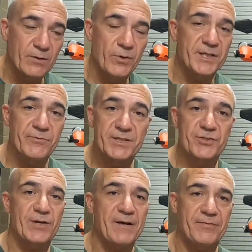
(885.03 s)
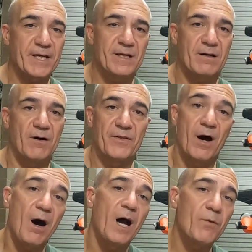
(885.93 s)
when you're in traffic on the
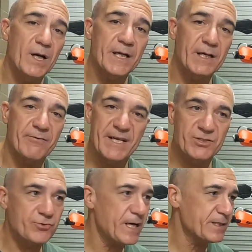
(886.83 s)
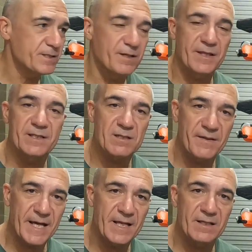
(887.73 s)
highway around trucks and things
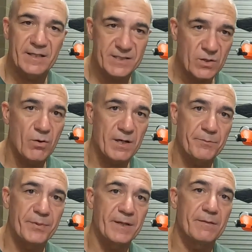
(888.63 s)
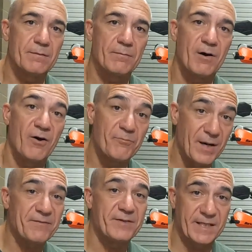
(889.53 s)
like that, there's quite a bit of
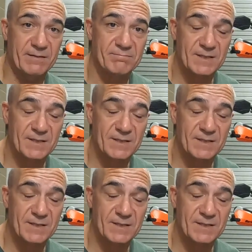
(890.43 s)
buffeting.